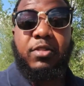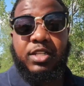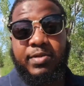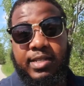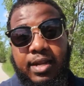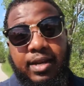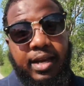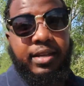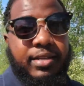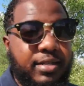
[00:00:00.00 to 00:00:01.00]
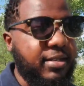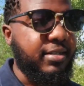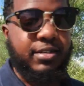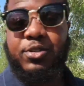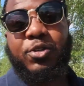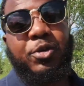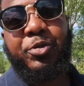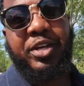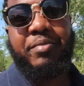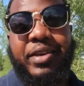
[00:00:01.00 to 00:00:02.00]
to this place at night, no
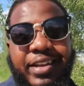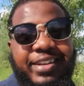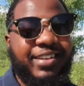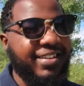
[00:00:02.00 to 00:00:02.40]
way man